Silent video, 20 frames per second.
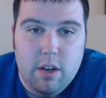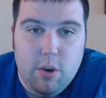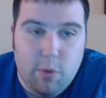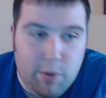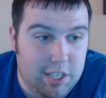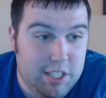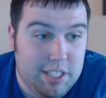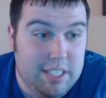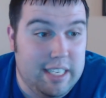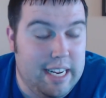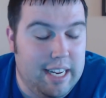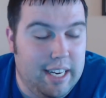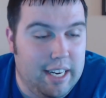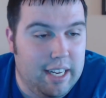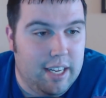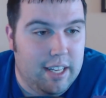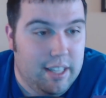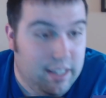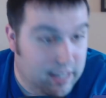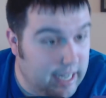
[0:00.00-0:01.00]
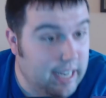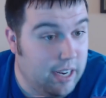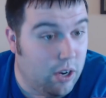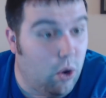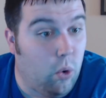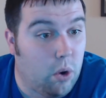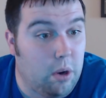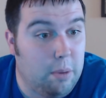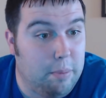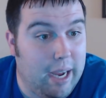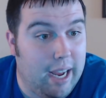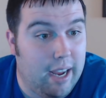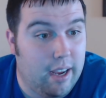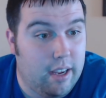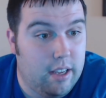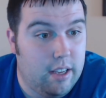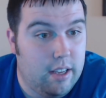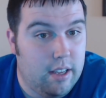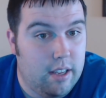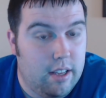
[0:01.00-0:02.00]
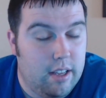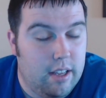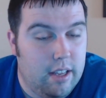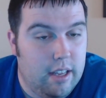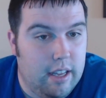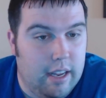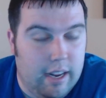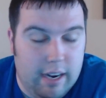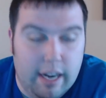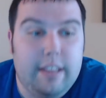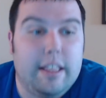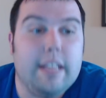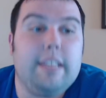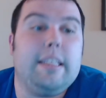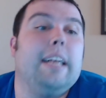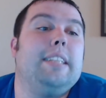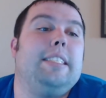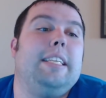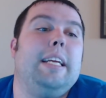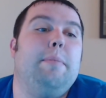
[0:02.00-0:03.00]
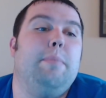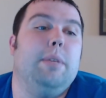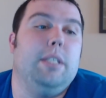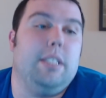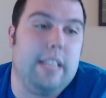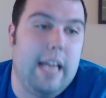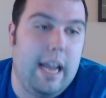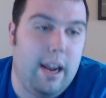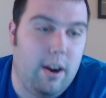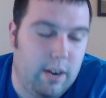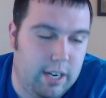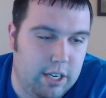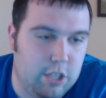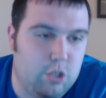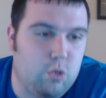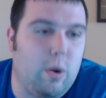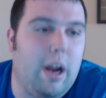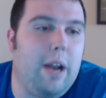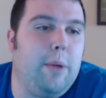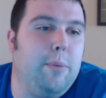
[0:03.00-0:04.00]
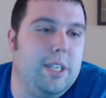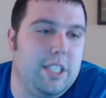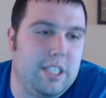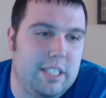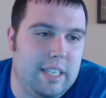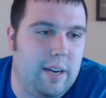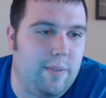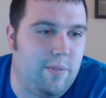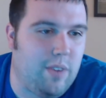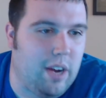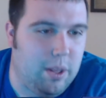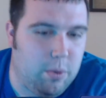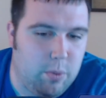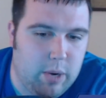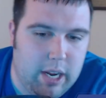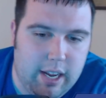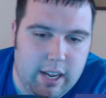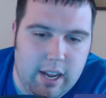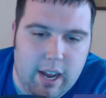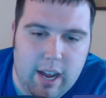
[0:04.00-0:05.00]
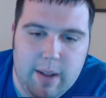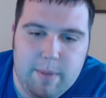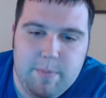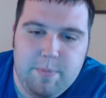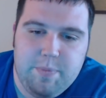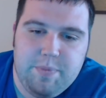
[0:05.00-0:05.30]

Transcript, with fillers: We just need the quarterback. And I think that team is there and it's ready. We just need to find the right guy.